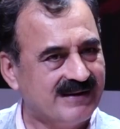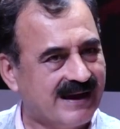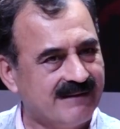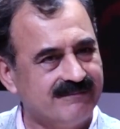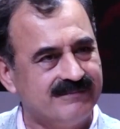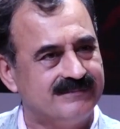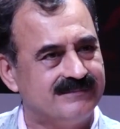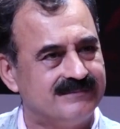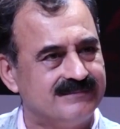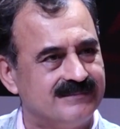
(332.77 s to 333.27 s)

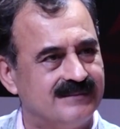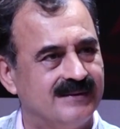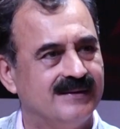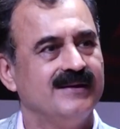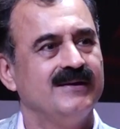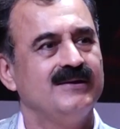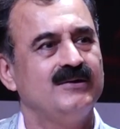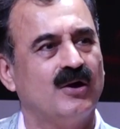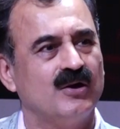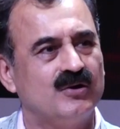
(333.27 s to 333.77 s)
You don't even
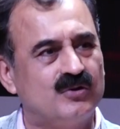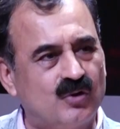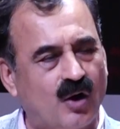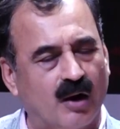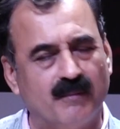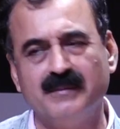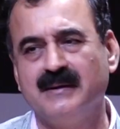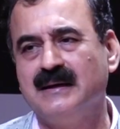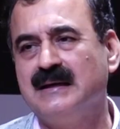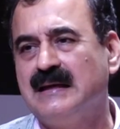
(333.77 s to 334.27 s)
have
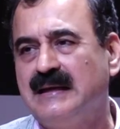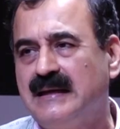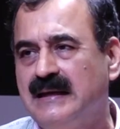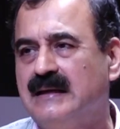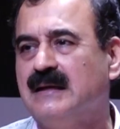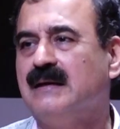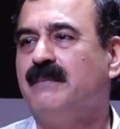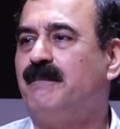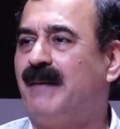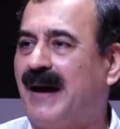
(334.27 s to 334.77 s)
your
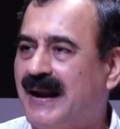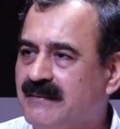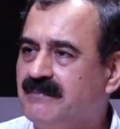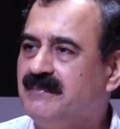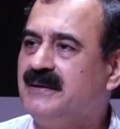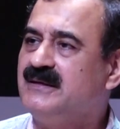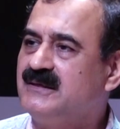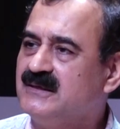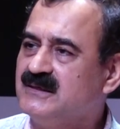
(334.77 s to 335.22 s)
common legal